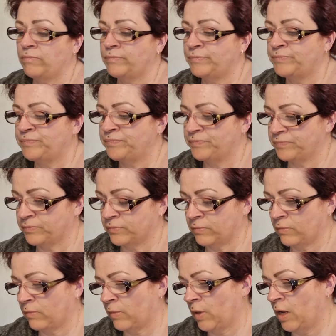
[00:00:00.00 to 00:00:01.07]
So
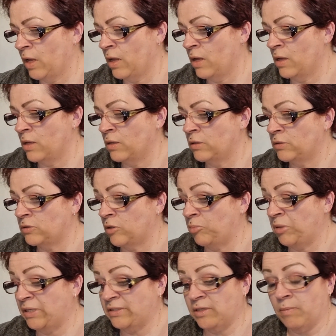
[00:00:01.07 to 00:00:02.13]
I
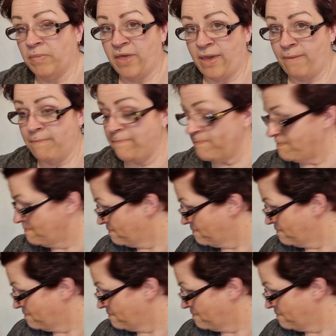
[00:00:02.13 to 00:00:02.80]
picked up them.